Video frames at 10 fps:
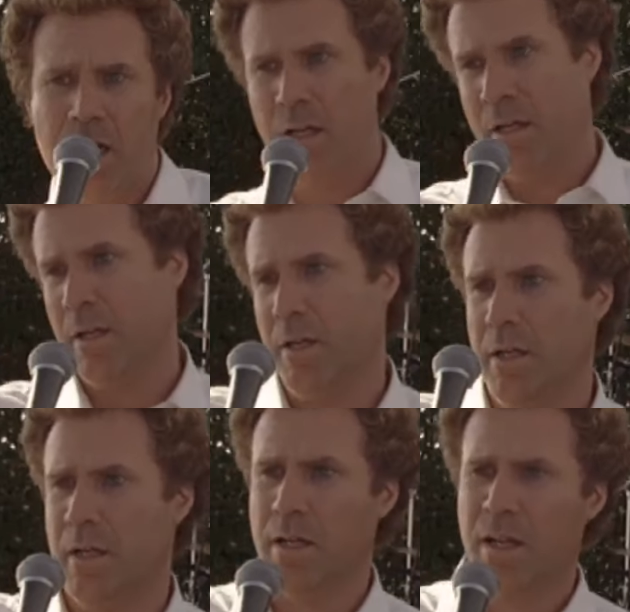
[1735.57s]
Drop
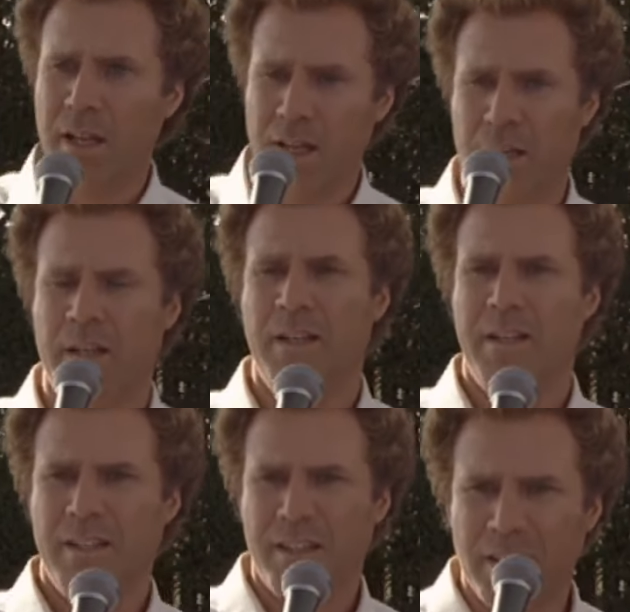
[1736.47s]
the anchor, give that
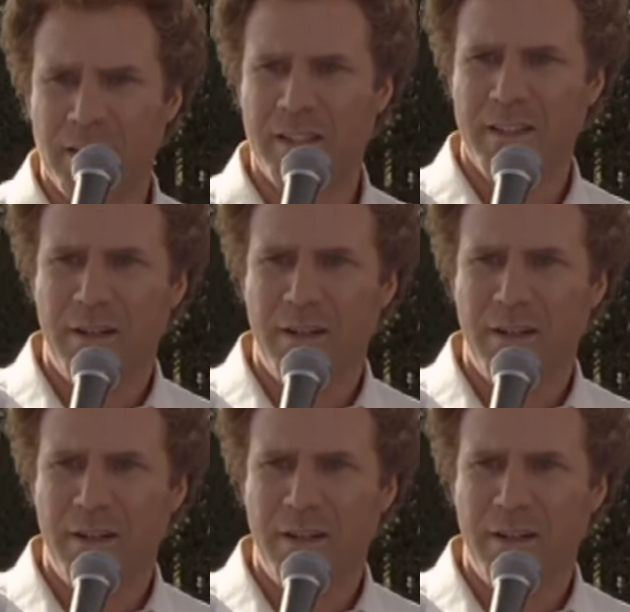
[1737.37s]
hoe a shout.